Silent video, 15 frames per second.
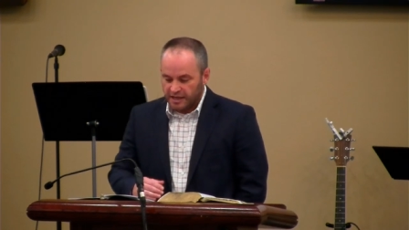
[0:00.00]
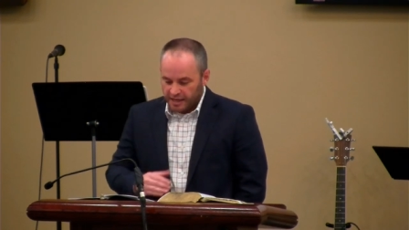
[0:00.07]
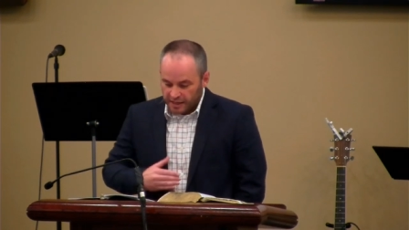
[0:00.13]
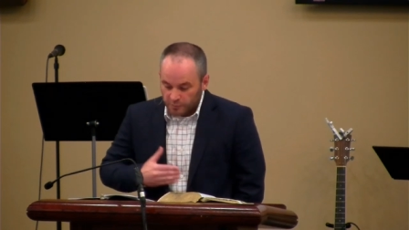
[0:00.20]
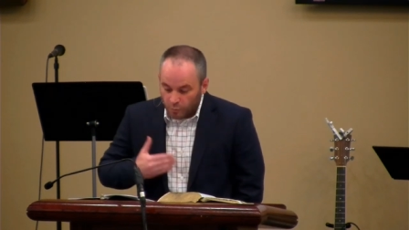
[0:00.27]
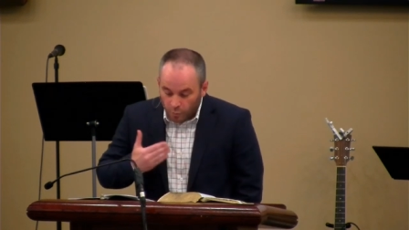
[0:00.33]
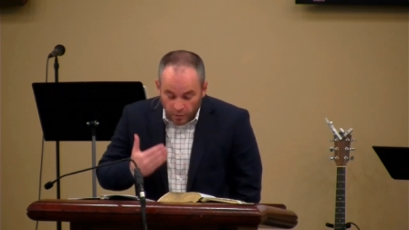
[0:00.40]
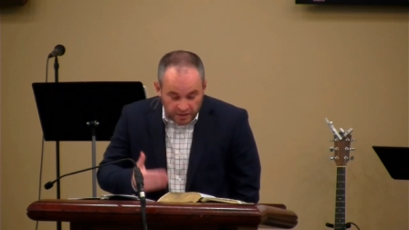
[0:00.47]

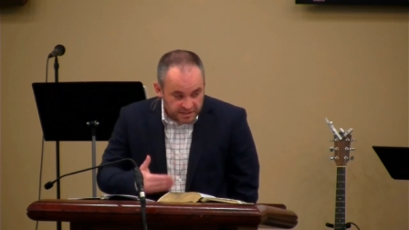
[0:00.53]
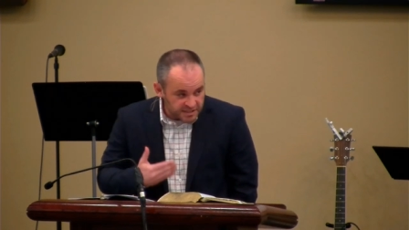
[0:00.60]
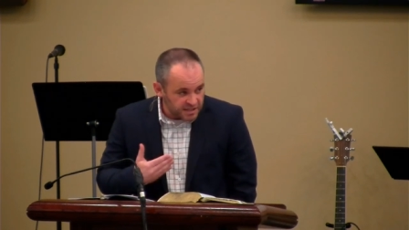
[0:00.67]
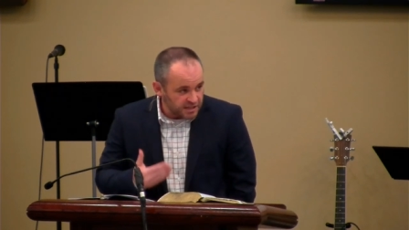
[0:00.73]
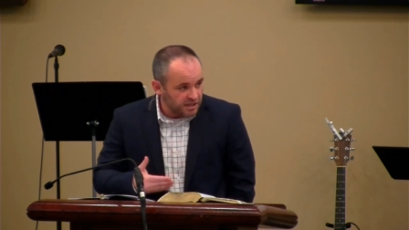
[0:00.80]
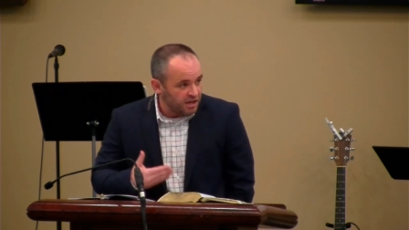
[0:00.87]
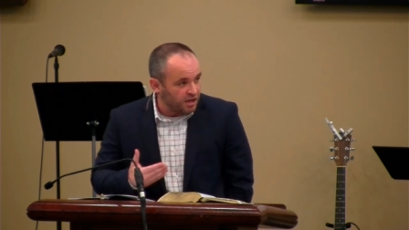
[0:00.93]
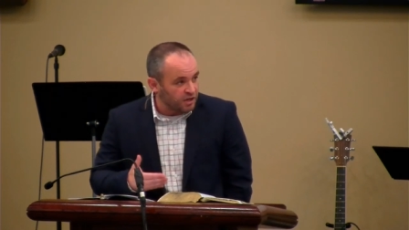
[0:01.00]
And once
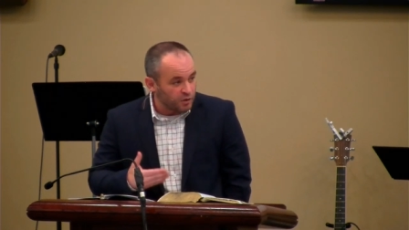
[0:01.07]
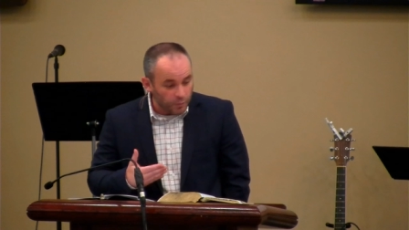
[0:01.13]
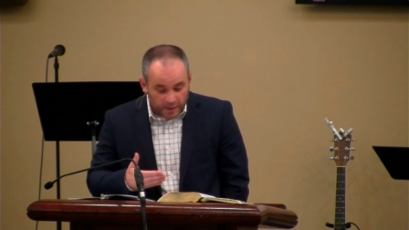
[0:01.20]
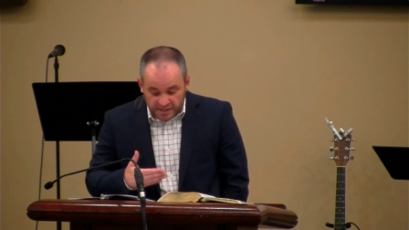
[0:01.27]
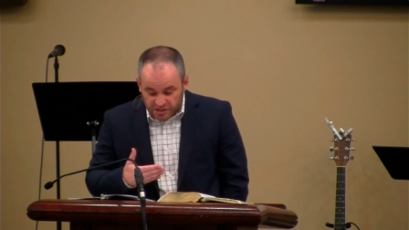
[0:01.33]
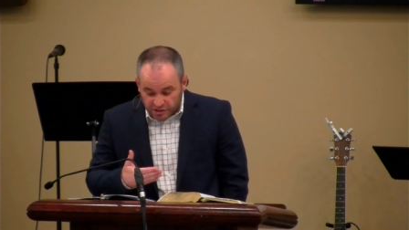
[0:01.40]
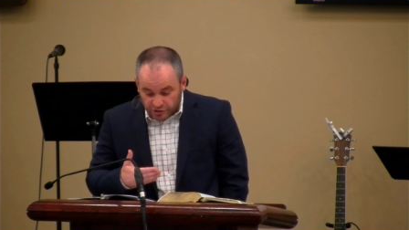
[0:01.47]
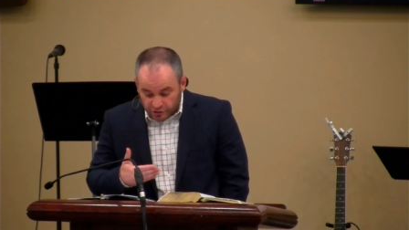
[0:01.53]
the
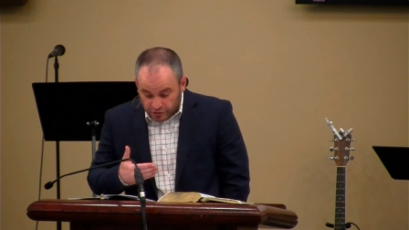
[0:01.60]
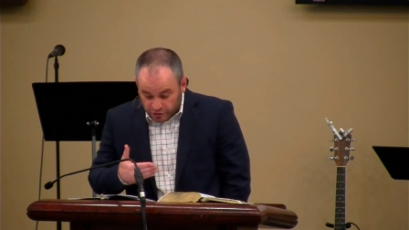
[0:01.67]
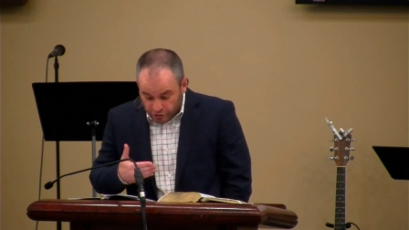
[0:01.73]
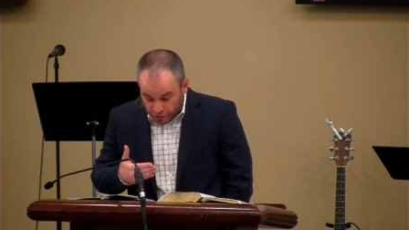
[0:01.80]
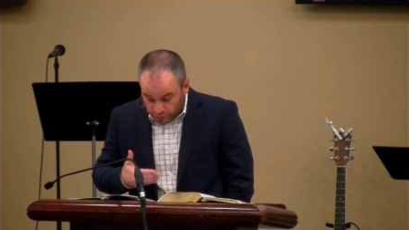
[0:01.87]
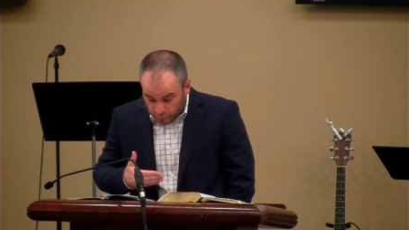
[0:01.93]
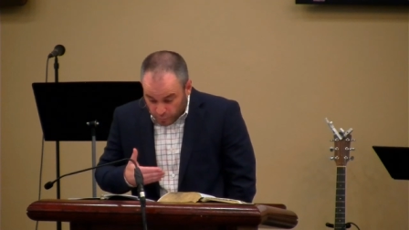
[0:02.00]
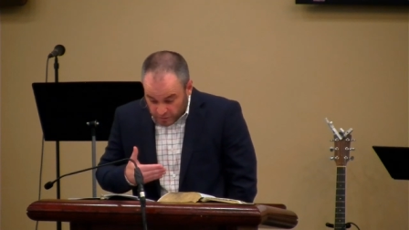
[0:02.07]
conquest
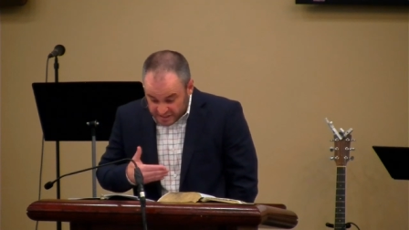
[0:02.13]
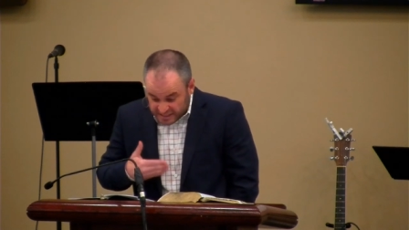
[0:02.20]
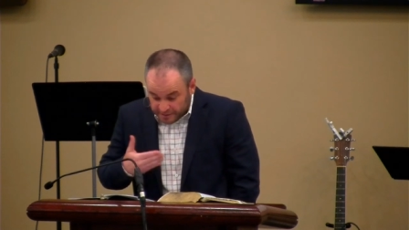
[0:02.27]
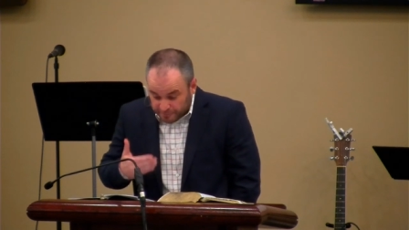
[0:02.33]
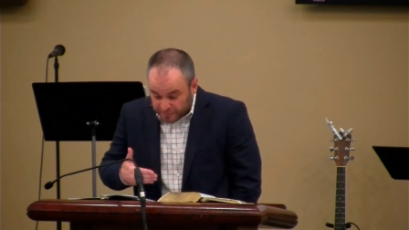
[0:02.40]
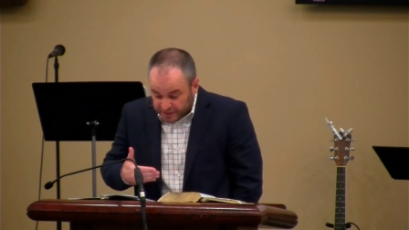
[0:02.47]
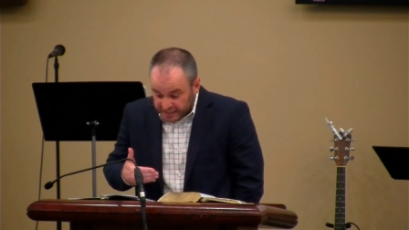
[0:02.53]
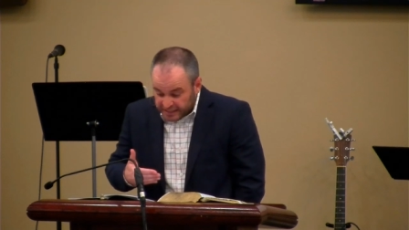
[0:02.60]
was
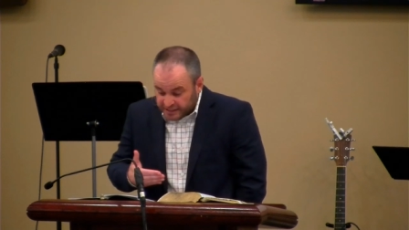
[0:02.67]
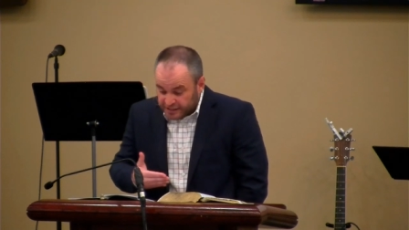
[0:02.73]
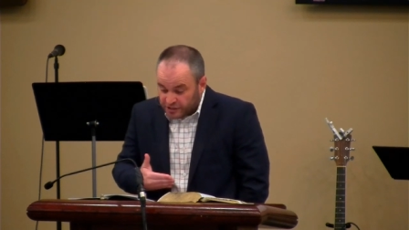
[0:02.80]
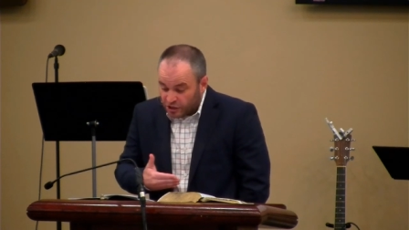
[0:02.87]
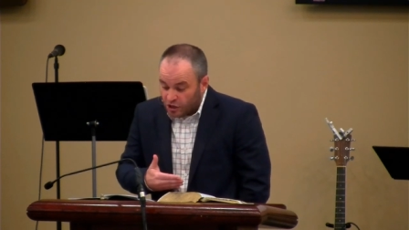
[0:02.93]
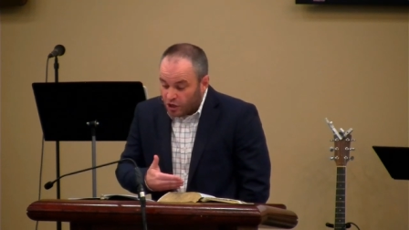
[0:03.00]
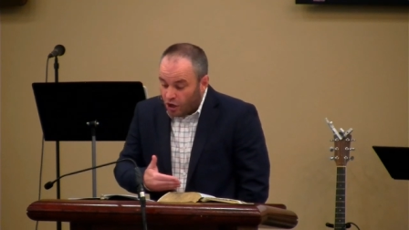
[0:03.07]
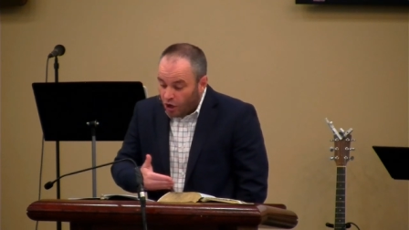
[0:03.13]

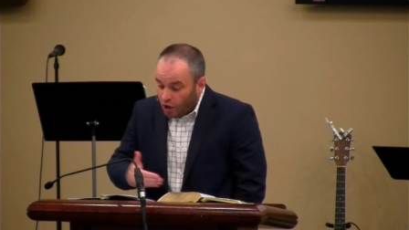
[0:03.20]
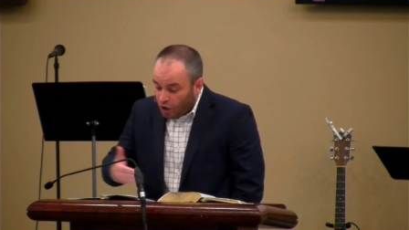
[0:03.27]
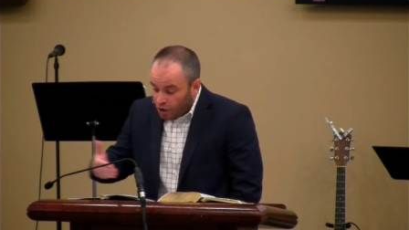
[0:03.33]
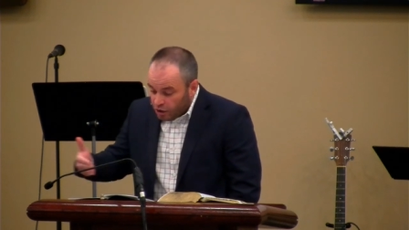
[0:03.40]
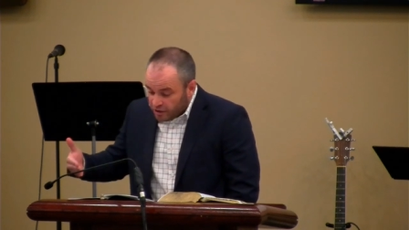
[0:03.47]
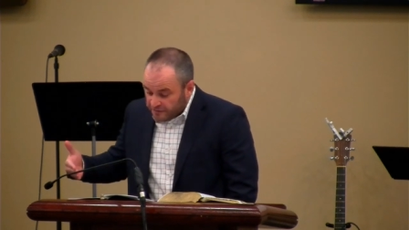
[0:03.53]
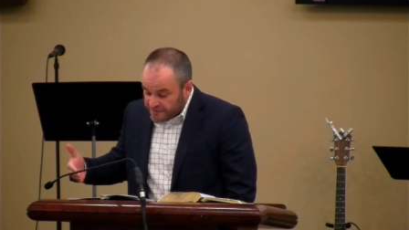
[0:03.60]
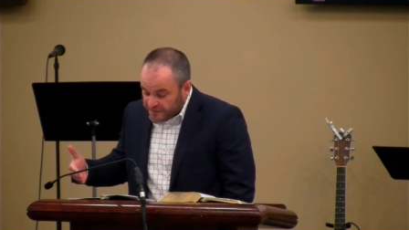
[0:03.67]
completed,
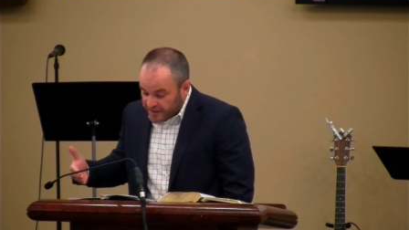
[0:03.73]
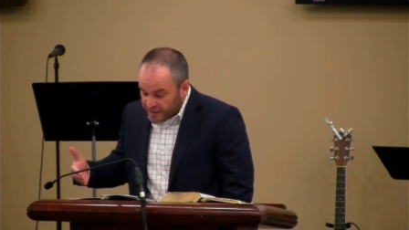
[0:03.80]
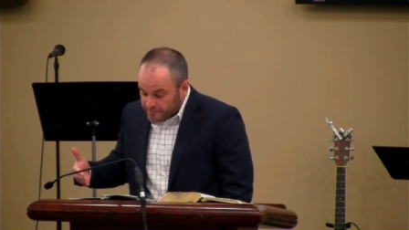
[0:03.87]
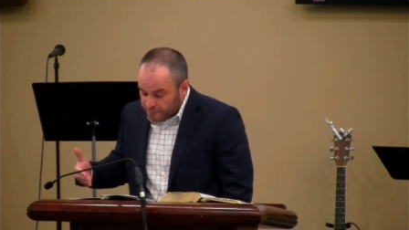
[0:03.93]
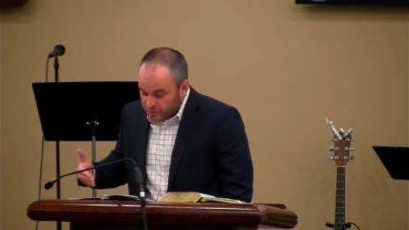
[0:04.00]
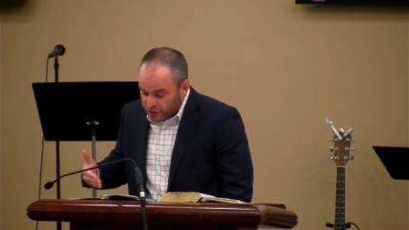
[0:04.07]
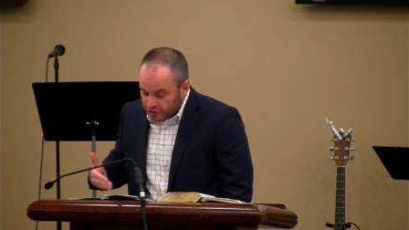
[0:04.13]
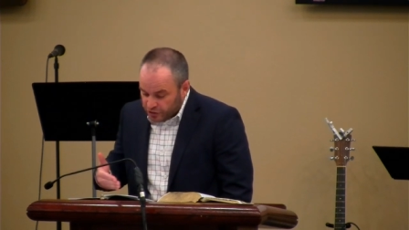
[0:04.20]
all of
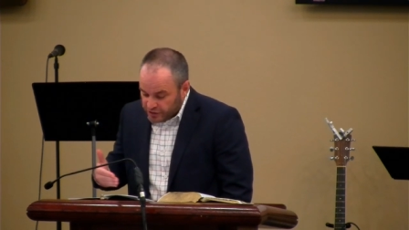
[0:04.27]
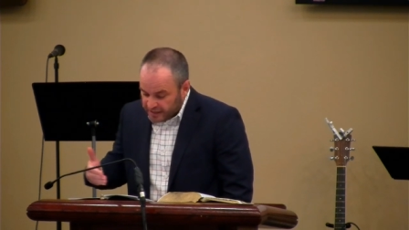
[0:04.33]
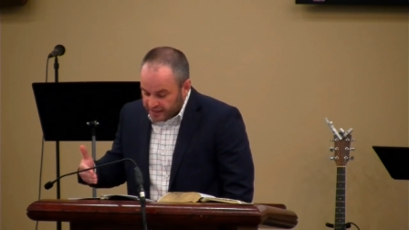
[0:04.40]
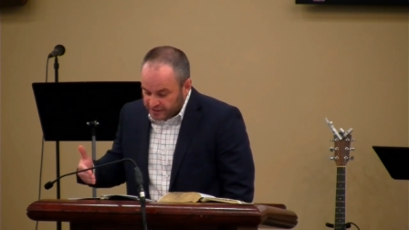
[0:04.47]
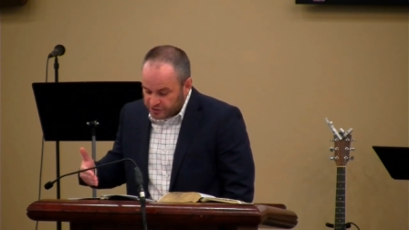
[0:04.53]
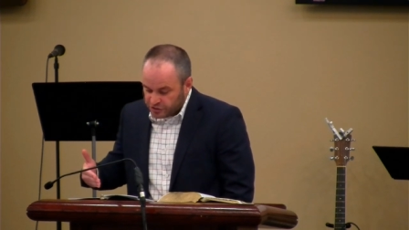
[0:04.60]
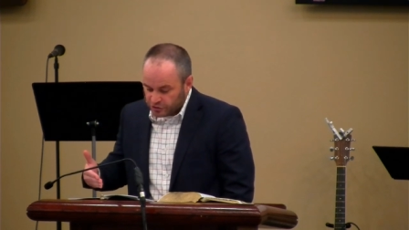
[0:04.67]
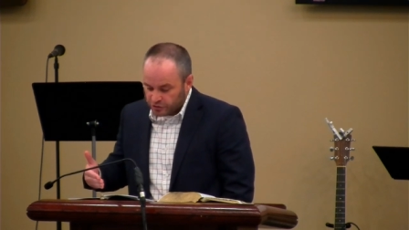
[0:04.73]
them could
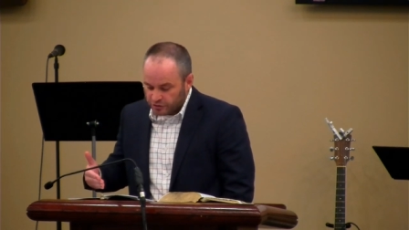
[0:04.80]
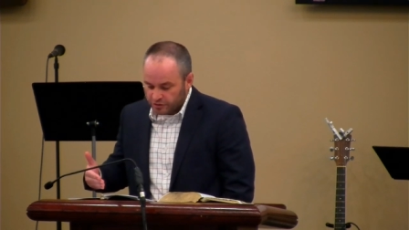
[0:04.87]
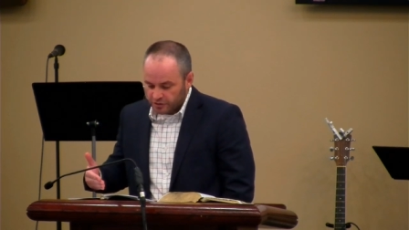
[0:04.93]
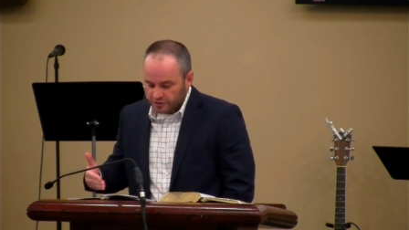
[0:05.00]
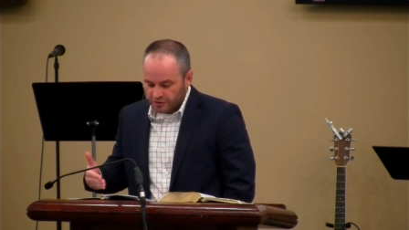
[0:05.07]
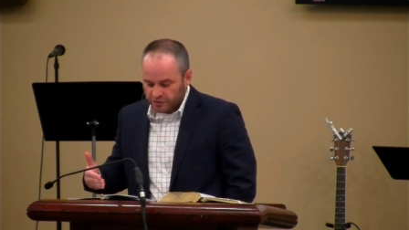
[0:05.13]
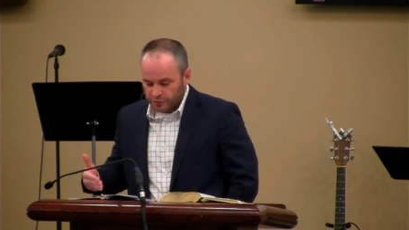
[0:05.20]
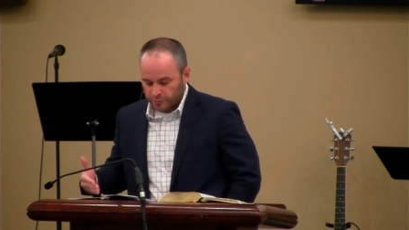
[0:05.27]
enter
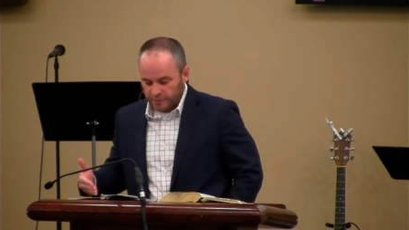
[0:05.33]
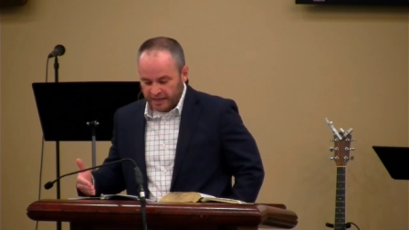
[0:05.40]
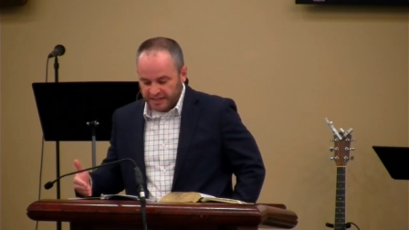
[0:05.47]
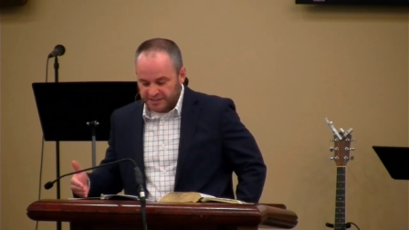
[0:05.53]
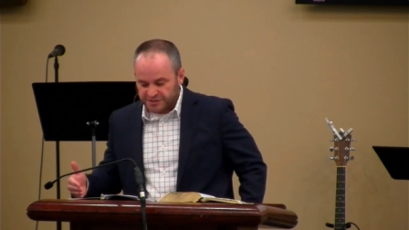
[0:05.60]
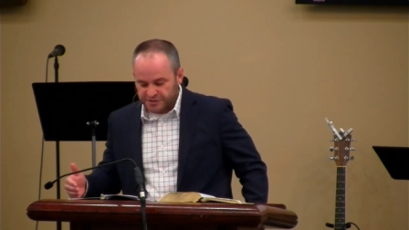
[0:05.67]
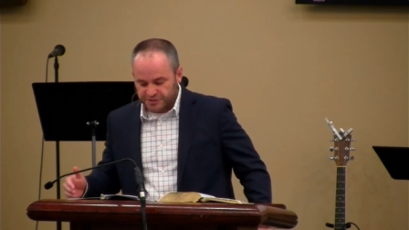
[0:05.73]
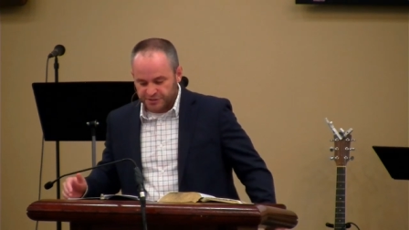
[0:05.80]
the
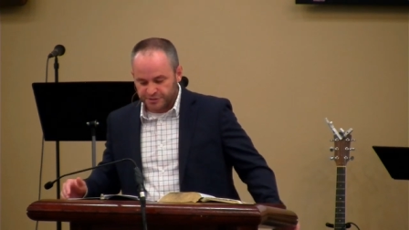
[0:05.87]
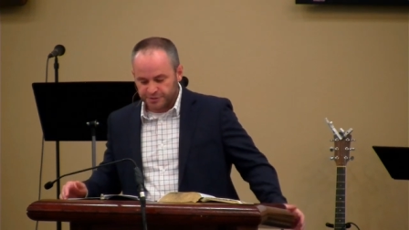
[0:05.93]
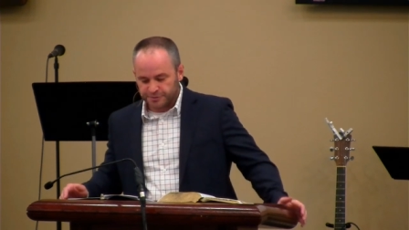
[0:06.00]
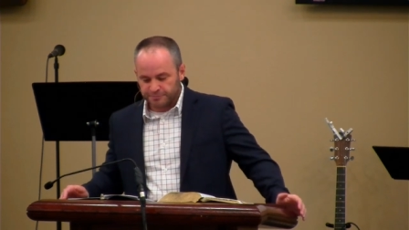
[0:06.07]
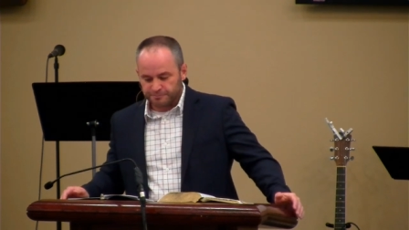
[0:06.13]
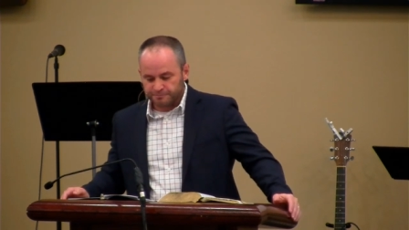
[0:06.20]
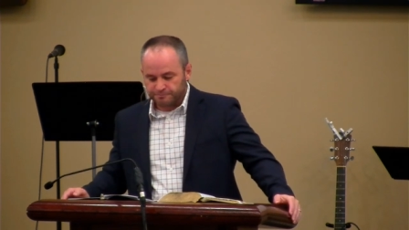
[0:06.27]
rest.